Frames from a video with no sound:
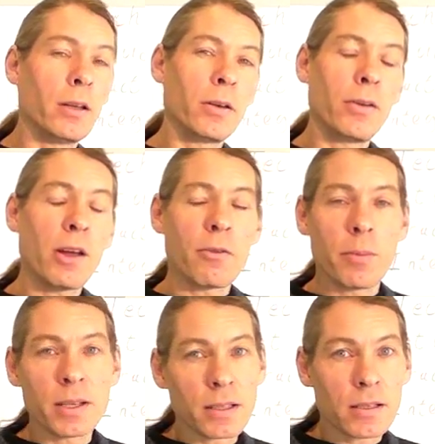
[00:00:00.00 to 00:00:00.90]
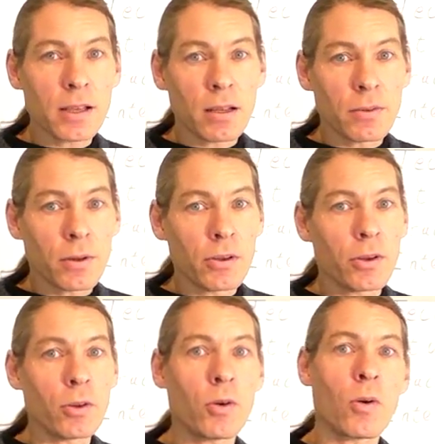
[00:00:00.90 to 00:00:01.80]
You'll never be successful and
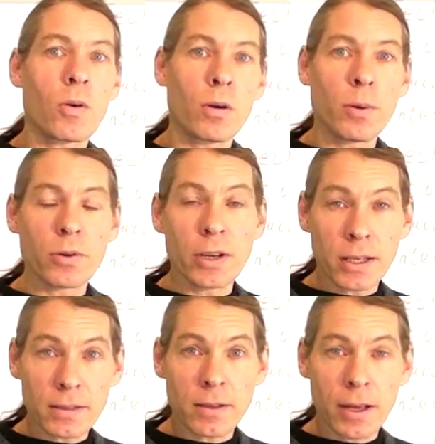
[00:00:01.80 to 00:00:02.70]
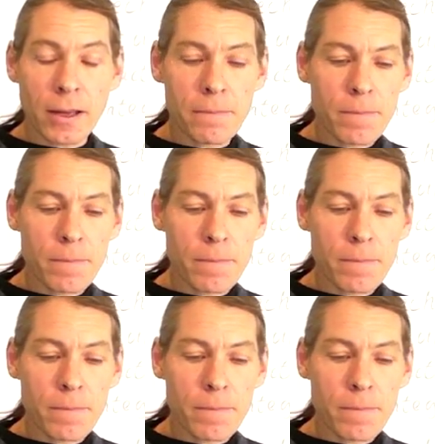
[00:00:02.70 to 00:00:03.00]
you do horrible readings, okay?